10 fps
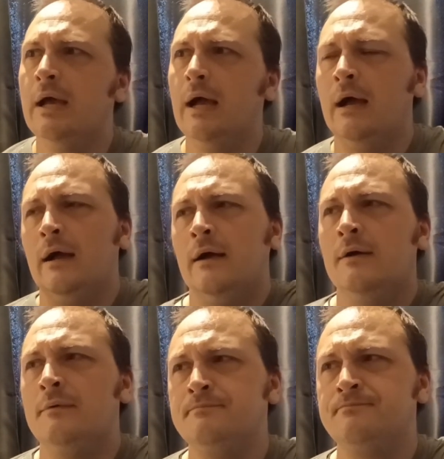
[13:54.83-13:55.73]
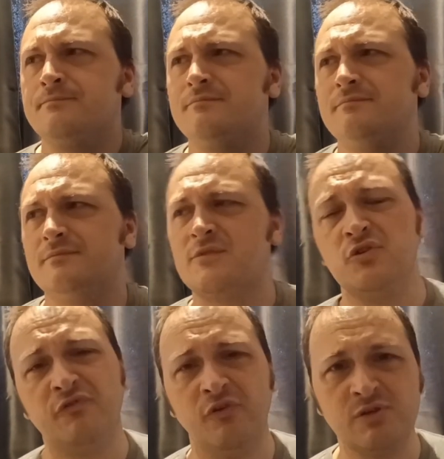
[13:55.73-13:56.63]
Um,
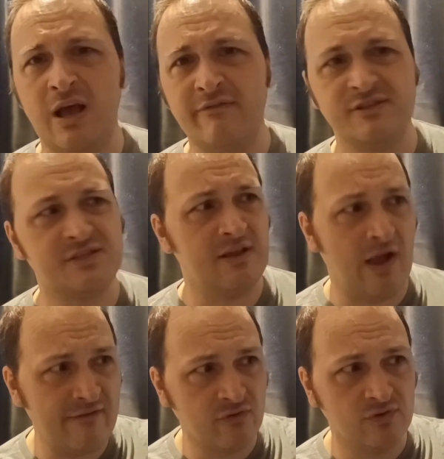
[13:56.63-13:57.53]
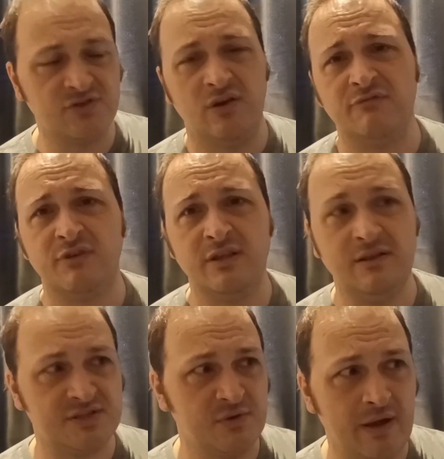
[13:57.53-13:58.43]
two films I haven't seen. I have got Silent Running.
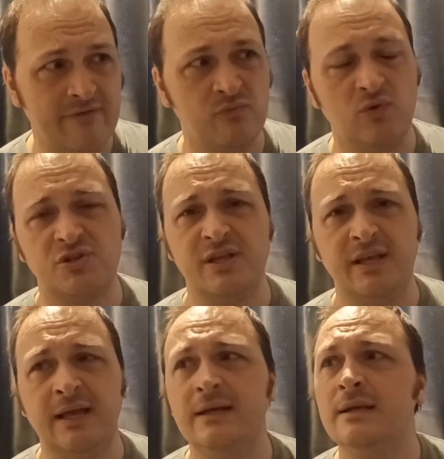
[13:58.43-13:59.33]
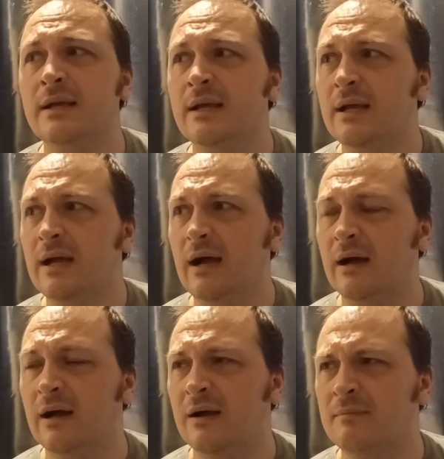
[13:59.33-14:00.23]
I still haven't watched it yet.
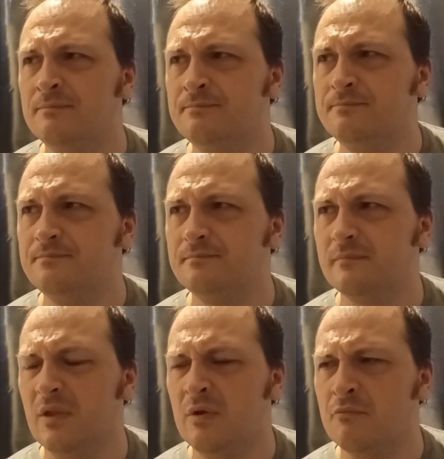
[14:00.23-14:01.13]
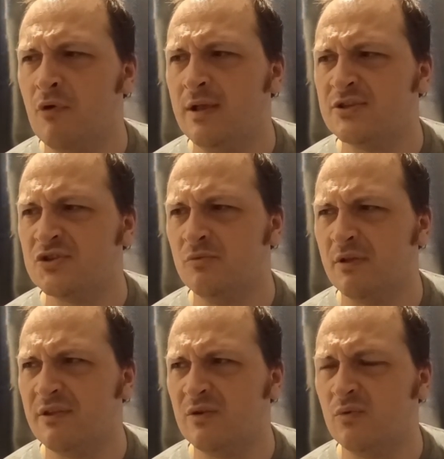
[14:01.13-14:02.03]
Um, and Brainstorm, I
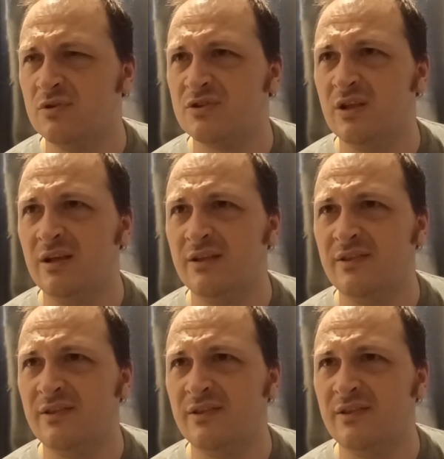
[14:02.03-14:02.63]
think, was the